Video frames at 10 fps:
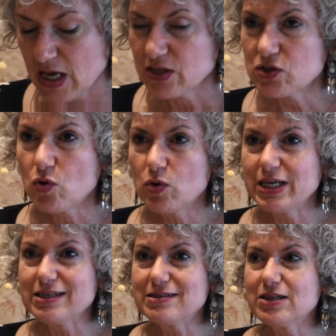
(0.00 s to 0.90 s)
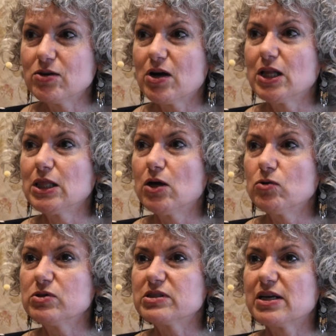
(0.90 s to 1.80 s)
So is there a
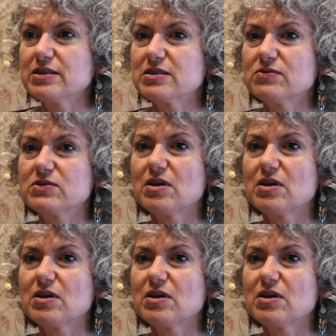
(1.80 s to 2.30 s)
low sense of